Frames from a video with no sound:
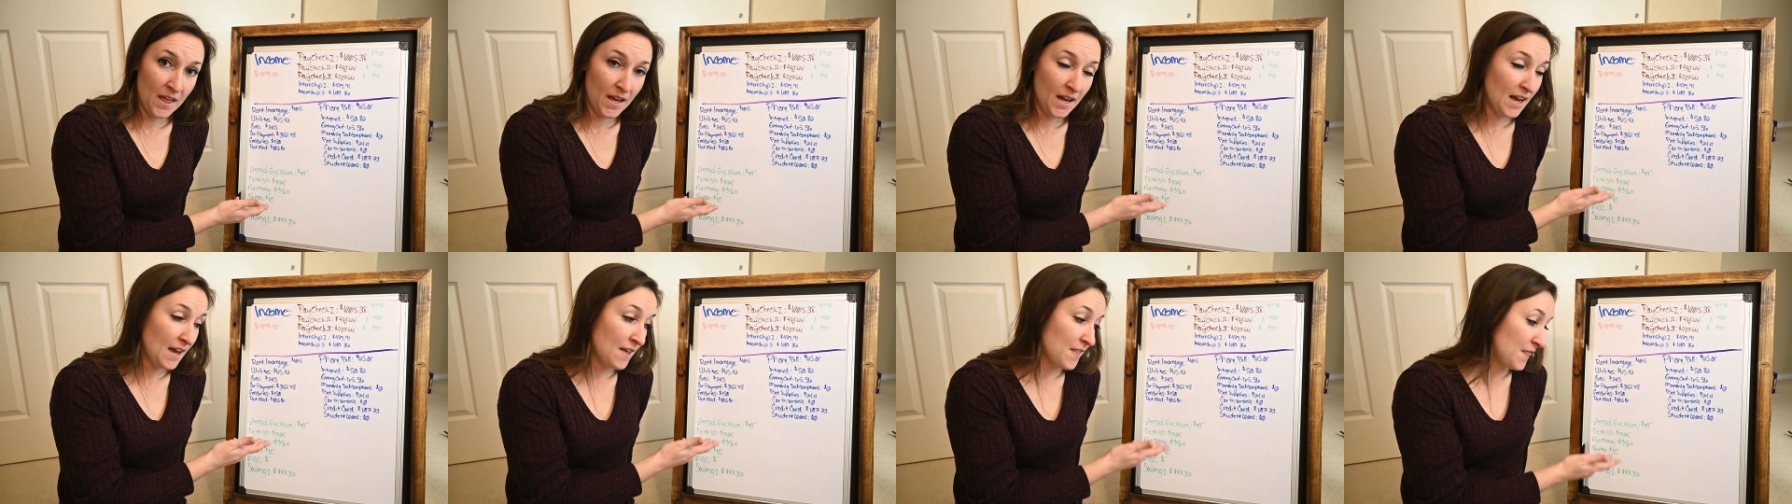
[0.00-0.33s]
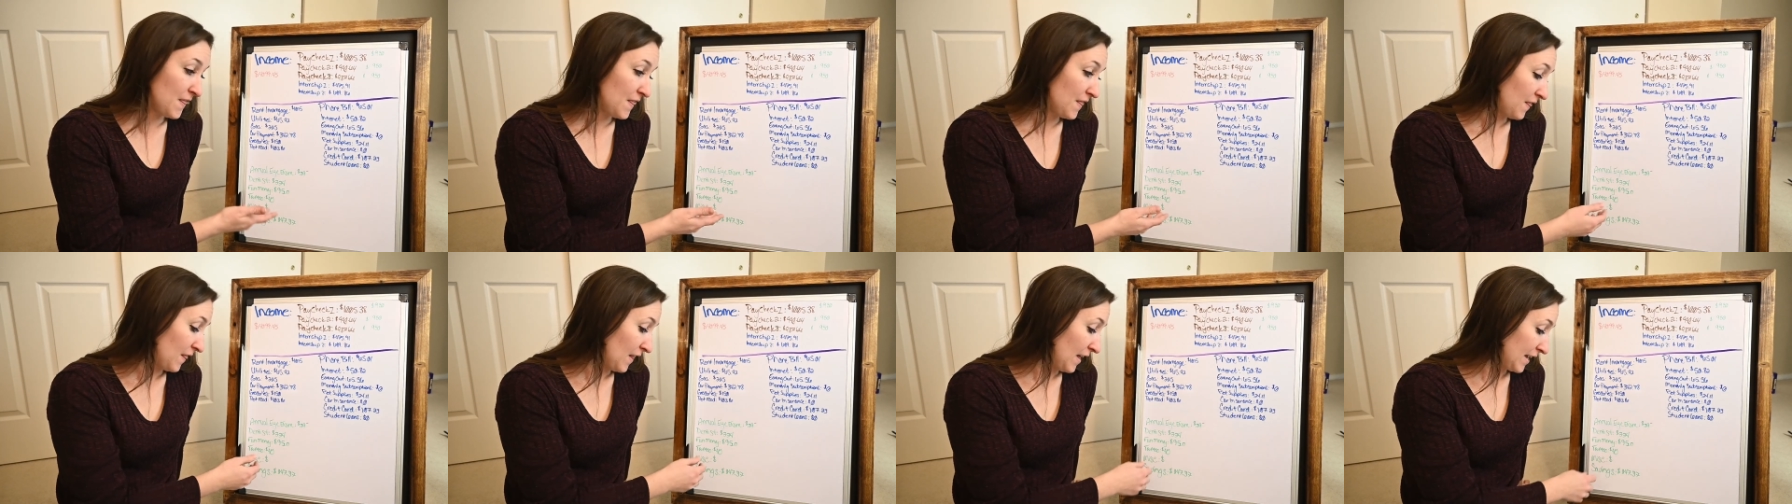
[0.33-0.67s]

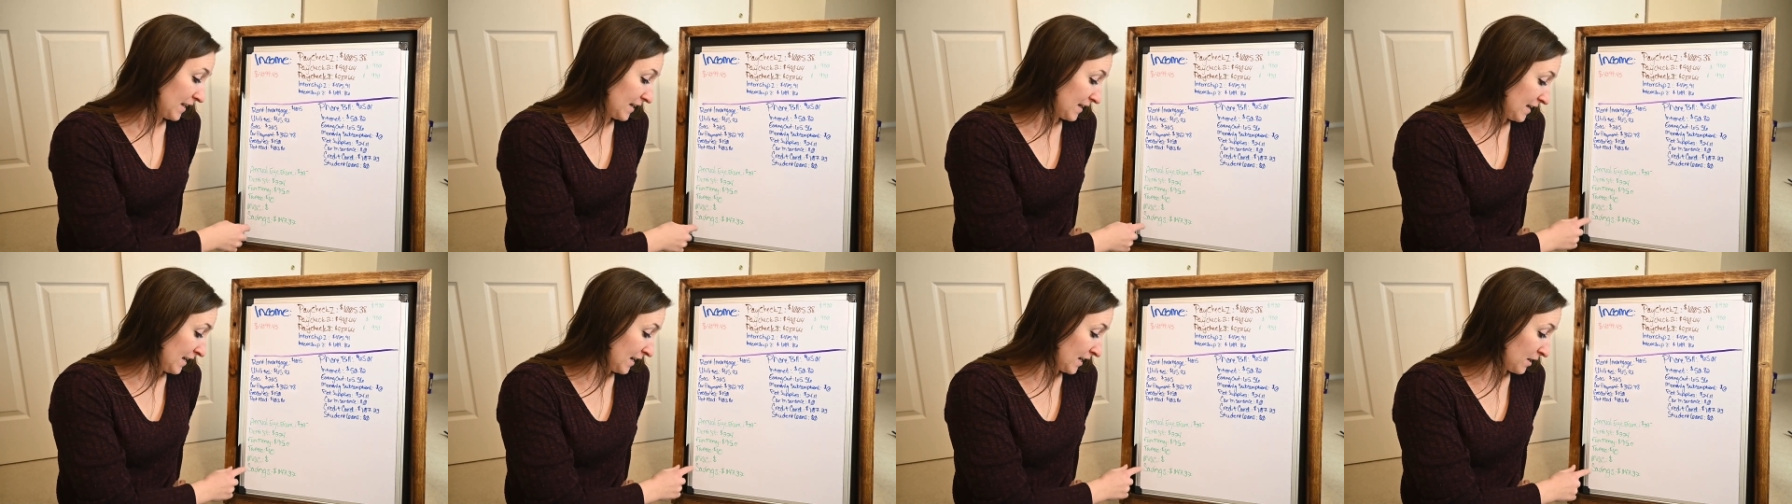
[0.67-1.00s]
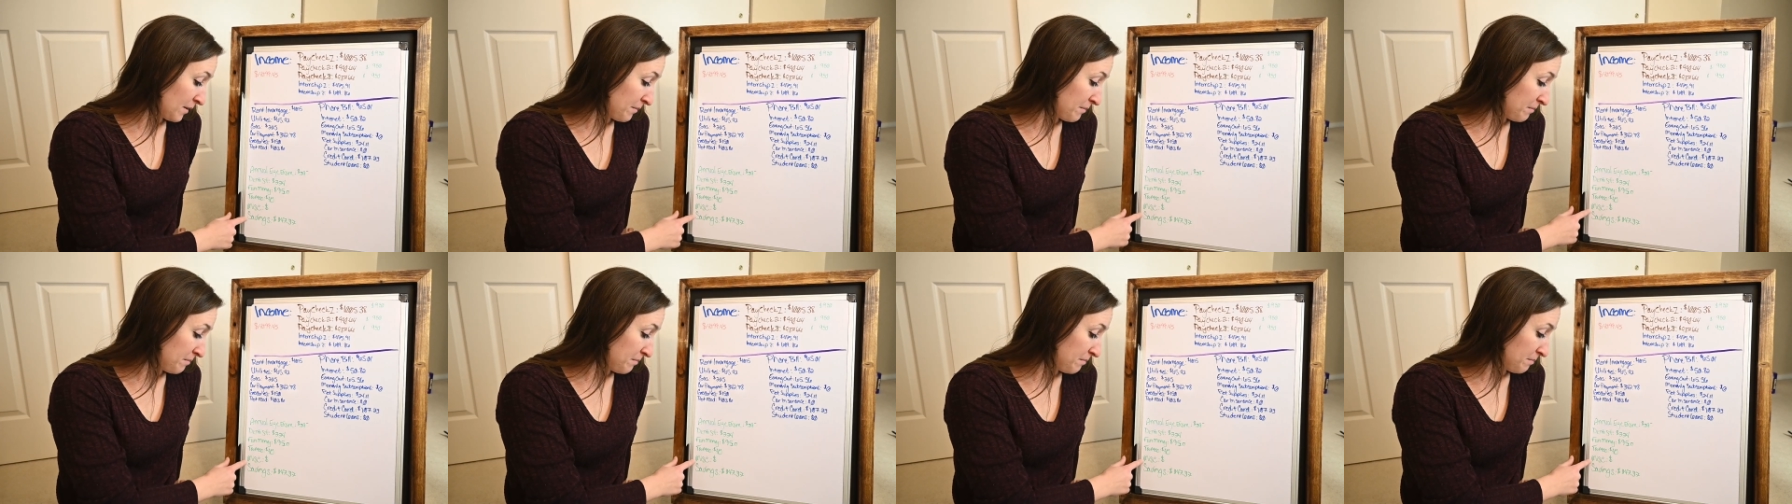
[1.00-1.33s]
And like, it
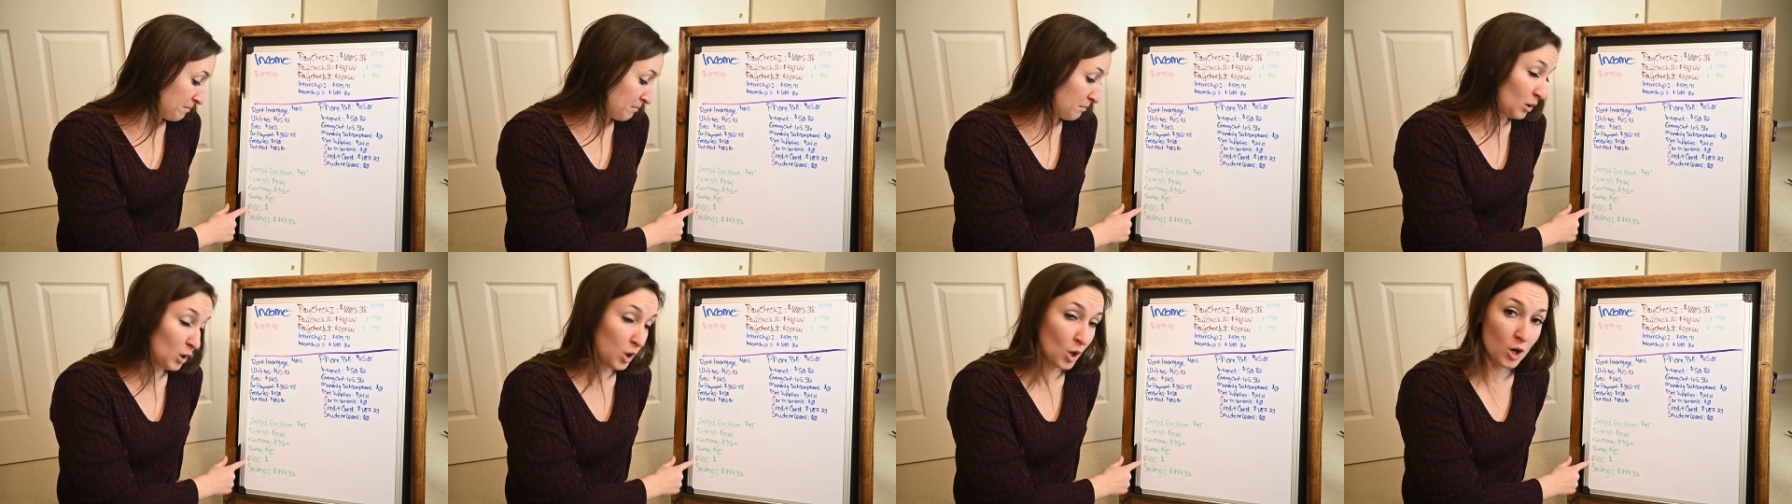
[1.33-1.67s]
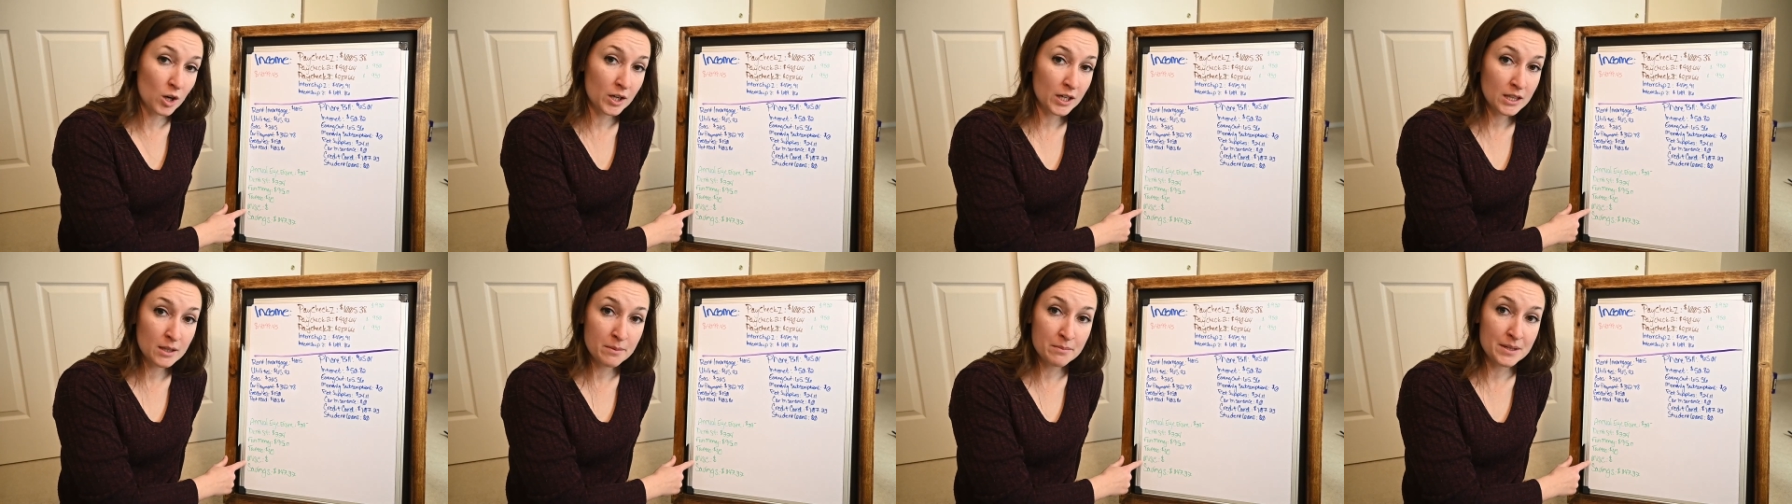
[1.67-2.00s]
can
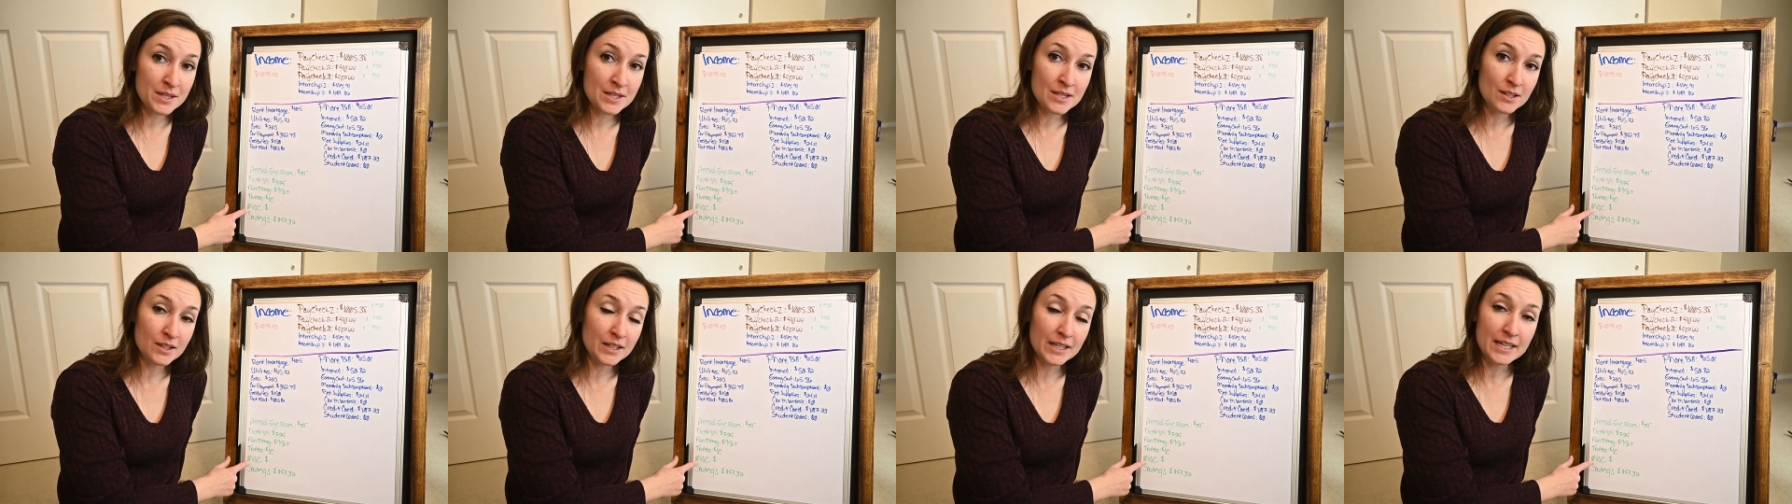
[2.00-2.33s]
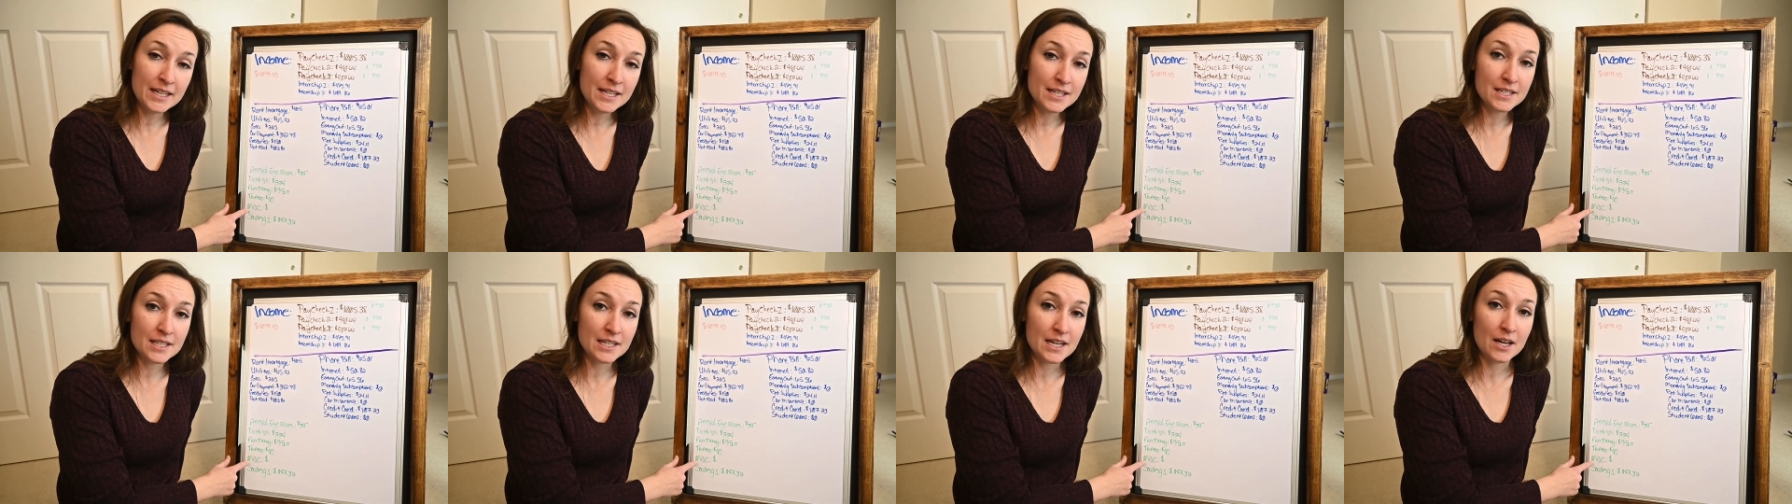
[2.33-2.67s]
belong in the
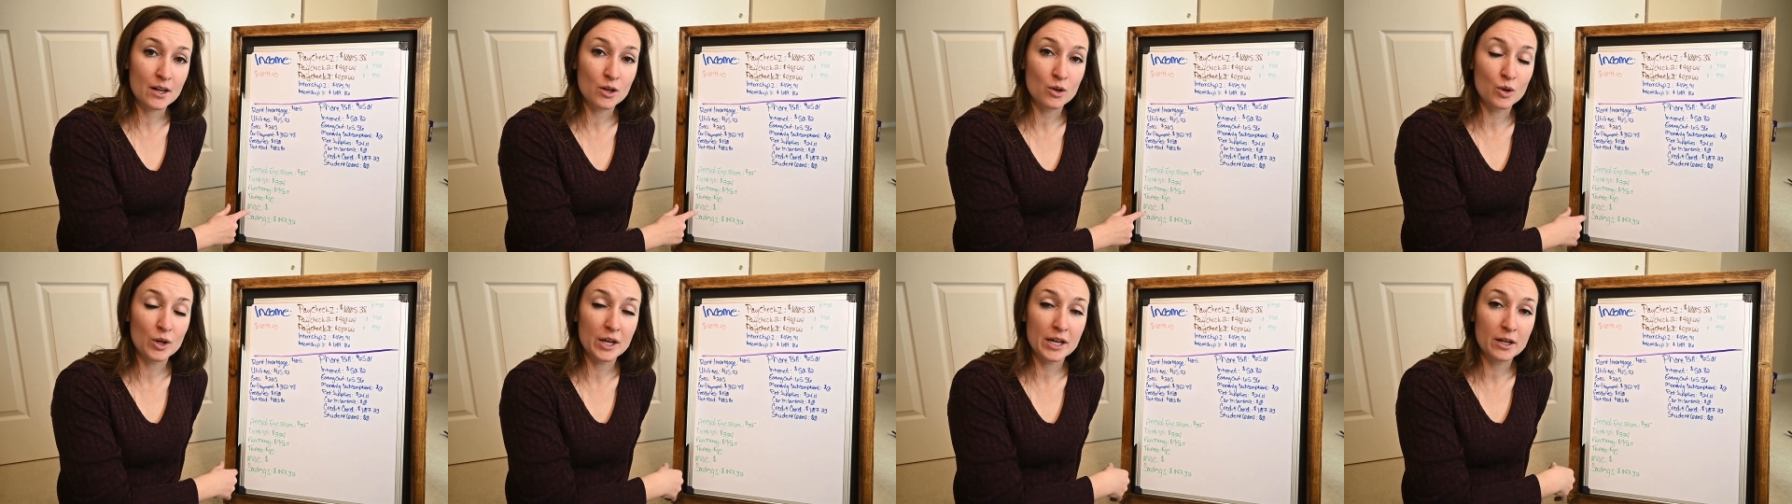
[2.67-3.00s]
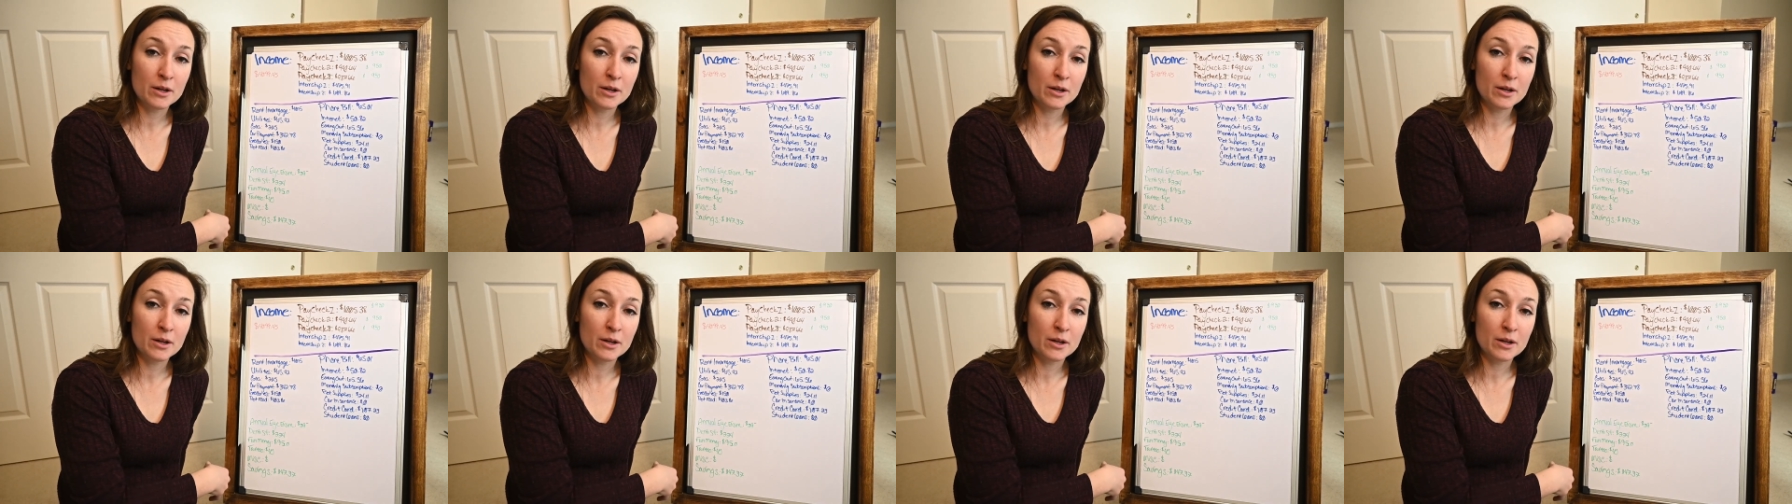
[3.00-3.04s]
miscellaneous category.